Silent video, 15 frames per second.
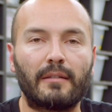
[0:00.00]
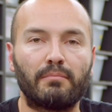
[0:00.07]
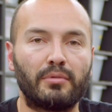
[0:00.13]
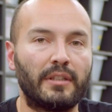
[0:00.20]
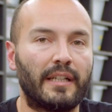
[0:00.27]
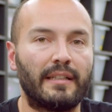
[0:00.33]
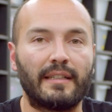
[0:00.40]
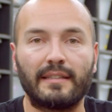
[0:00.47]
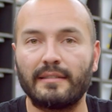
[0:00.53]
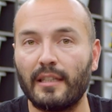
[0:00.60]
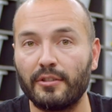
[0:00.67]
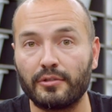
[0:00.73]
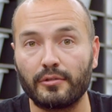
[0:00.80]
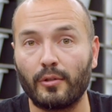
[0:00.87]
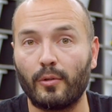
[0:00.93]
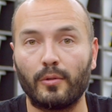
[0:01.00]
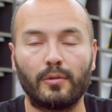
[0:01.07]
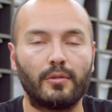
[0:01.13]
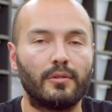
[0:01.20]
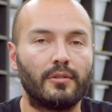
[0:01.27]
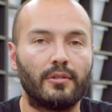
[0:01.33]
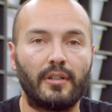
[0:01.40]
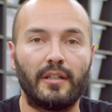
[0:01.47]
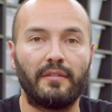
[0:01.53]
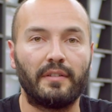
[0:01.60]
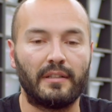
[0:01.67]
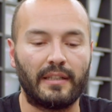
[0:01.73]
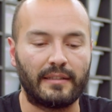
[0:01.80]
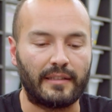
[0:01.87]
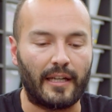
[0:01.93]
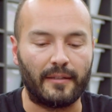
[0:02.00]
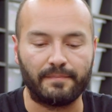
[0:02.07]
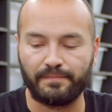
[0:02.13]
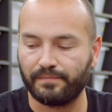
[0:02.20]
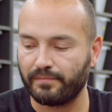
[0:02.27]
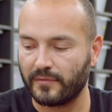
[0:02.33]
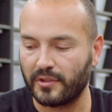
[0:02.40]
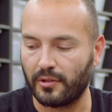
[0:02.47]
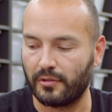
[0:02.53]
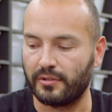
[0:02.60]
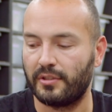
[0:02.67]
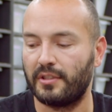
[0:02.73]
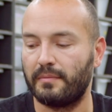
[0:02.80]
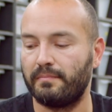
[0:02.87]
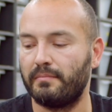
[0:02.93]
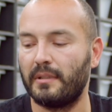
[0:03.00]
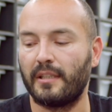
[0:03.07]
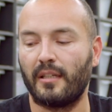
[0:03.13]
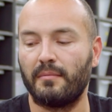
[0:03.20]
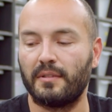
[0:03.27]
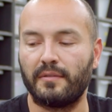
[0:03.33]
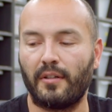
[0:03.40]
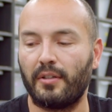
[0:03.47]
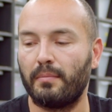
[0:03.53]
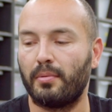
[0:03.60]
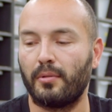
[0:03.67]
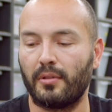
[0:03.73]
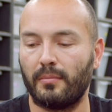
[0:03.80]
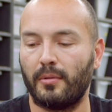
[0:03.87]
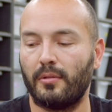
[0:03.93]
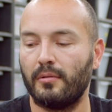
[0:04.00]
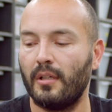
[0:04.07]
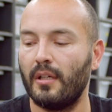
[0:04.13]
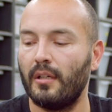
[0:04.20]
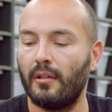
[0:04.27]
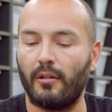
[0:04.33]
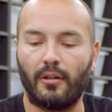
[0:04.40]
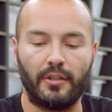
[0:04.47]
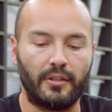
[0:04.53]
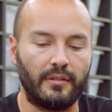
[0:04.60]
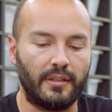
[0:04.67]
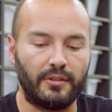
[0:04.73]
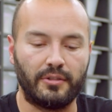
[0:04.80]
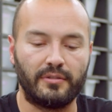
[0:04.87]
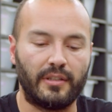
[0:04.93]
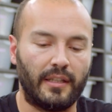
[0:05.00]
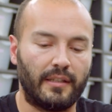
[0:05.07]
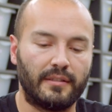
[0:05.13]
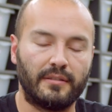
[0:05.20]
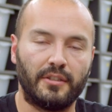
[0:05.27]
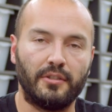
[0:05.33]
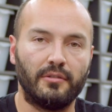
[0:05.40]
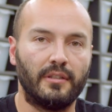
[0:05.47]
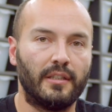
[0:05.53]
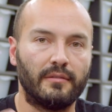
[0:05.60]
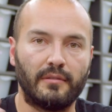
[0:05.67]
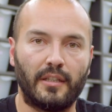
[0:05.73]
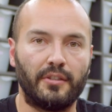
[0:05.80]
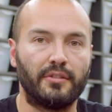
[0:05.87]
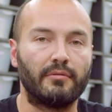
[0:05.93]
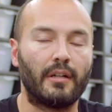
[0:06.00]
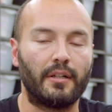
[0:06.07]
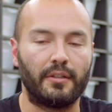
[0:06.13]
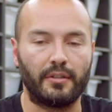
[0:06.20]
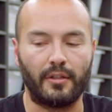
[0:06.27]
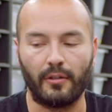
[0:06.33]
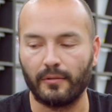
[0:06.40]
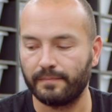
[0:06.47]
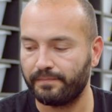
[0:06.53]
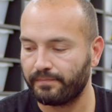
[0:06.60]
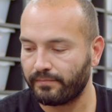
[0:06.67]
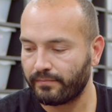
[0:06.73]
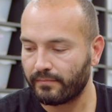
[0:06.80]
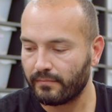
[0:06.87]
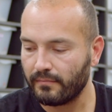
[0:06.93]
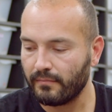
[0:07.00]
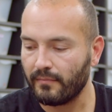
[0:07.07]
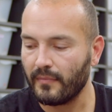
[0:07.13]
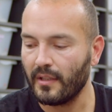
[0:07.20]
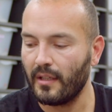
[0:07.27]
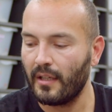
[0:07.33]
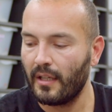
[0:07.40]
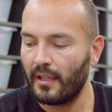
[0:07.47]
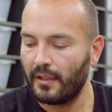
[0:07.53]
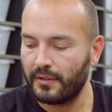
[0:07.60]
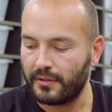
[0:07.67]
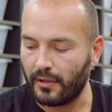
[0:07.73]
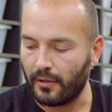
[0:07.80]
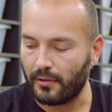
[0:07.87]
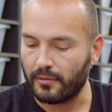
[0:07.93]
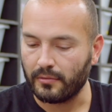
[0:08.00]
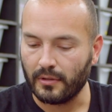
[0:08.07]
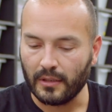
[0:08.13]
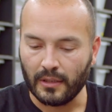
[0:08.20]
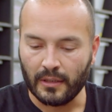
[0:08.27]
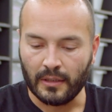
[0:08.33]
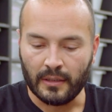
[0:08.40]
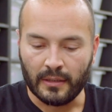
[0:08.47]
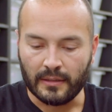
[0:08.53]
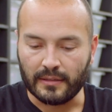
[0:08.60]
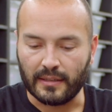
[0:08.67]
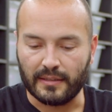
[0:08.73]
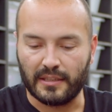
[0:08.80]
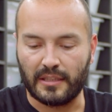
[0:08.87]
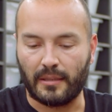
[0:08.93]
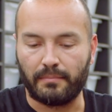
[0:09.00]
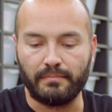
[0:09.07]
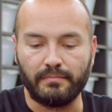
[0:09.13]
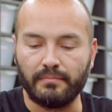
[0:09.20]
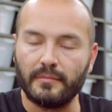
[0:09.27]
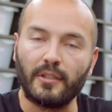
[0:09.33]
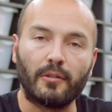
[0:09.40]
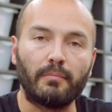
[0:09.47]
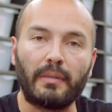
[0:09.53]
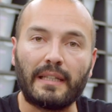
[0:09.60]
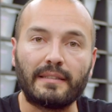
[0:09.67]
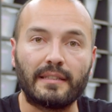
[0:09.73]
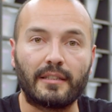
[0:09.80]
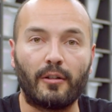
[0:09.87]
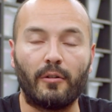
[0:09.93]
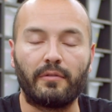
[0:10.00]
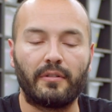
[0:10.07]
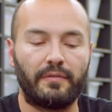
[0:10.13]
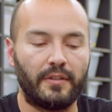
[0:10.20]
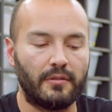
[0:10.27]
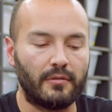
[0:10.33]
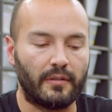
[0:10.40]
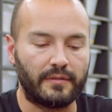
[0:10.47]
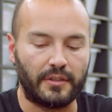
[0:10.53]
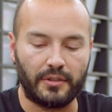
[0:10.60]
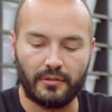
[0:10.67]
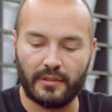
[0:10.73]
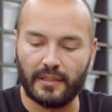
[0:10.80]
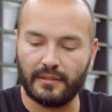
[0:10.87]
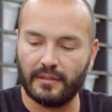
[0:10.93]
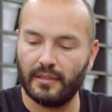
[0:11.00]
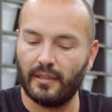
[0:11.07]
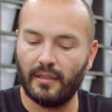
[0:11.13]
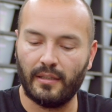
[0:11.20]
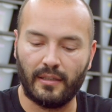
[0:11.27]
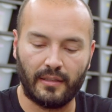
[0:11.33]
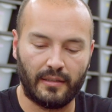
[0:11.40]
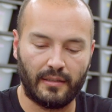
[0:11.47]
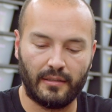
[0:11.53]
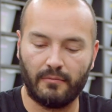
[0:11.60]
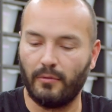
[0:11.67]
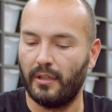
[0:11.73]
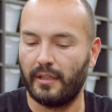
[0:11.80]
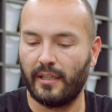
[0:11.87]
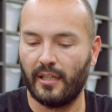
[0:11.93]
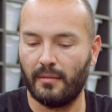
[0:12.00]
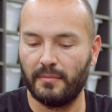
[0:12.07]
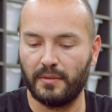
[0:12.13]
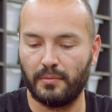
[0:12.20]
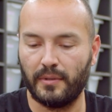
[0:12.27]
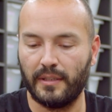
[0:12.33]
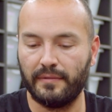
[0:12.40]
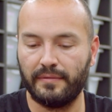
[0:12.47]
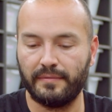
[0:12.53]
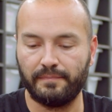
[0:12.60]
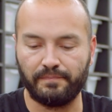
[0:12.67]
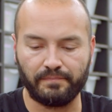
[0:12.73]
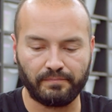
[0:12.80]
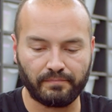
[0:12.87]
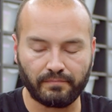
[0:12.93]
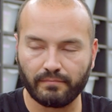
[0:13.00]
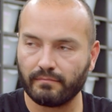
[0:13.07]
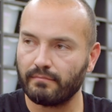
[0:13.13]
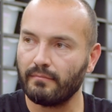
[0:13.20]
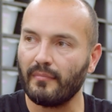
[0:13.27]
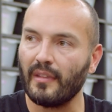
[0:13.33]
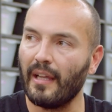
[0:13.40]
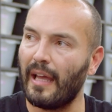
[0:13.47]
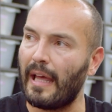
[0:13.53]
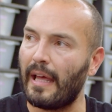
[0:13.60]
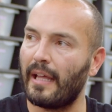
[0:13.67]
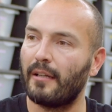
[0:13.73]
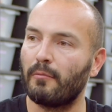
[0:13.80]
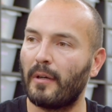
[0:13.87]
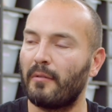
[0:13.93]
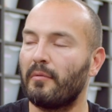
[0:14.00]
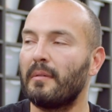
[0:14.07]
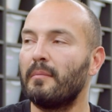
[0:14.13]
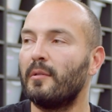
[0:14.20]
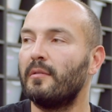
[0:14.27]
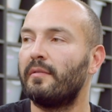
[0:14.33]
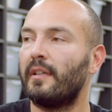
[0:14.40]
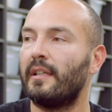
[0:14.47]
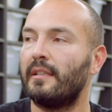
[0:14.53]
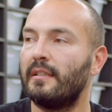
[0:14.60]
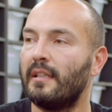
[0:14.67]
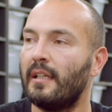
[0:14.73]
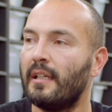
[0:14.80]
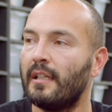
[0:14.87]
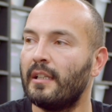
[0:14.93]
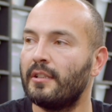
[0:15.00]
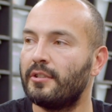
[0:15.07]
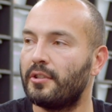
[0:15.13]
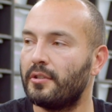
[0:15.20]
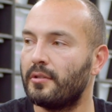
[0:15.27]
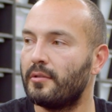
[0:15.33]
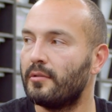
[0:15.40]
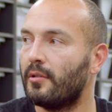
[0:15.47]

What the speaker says: bring an extension cord or anything like that. So it just becomes very portable. All you need to take is the unit and you're ready to go. So this is a basic overview of the unit, what it comes with. And when we move in to